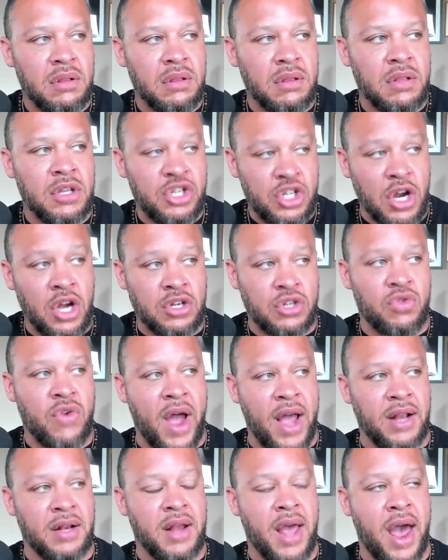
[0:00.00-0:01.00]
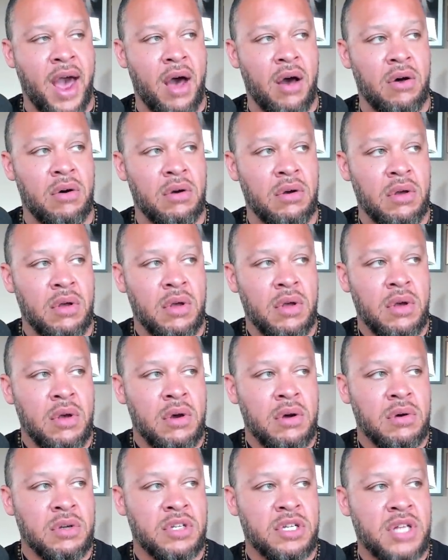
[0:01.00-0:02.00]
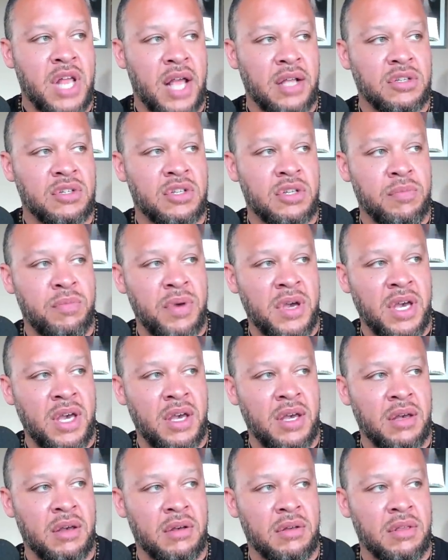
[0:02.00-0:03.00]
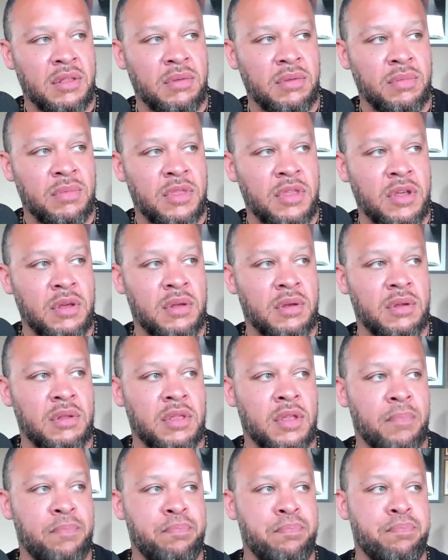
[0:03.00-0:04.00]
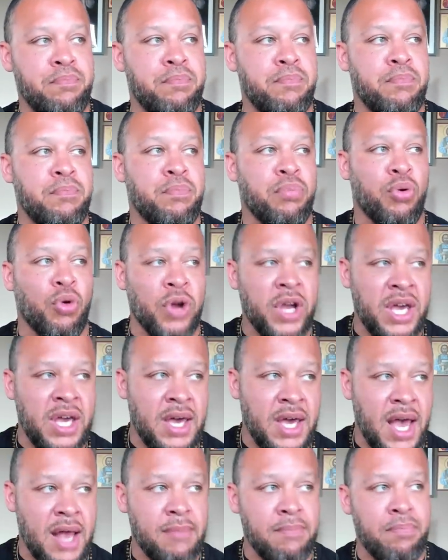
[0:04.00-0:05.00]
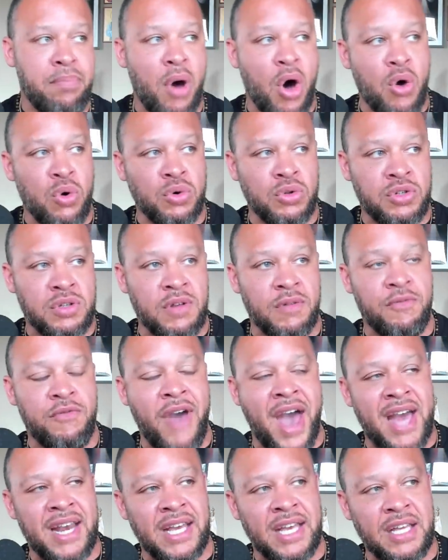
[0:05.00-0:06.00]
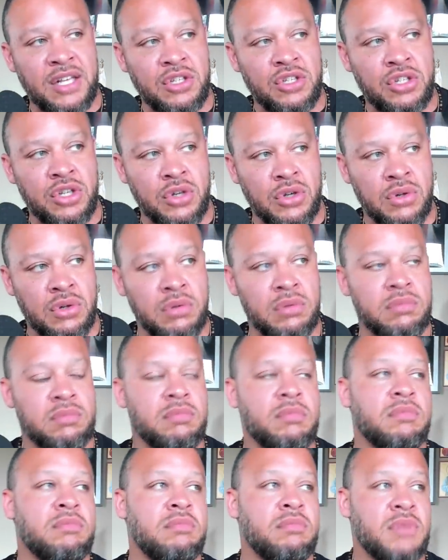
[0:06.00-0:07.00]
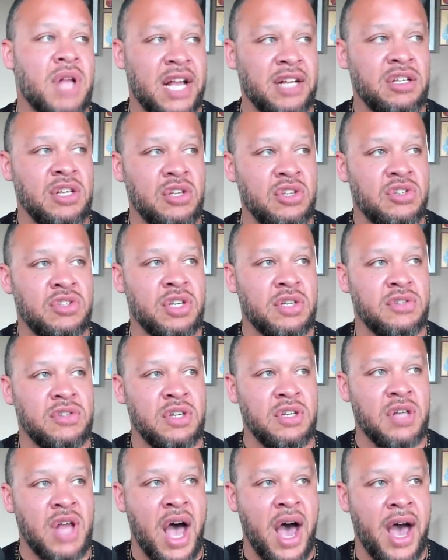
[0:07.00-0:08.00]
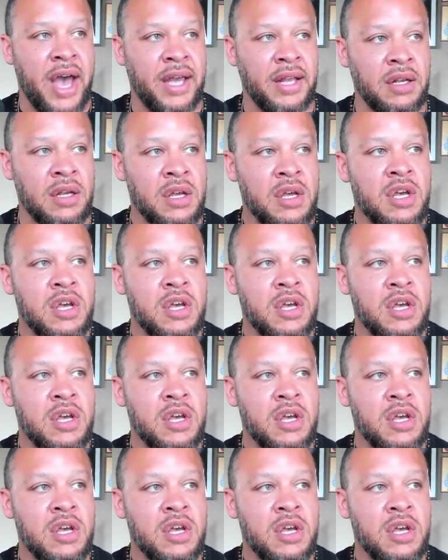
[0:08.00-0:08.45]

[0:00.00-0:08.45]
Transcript: the church right now, which tends to be the, the pre and post Vatican two, nineteen sixty-nine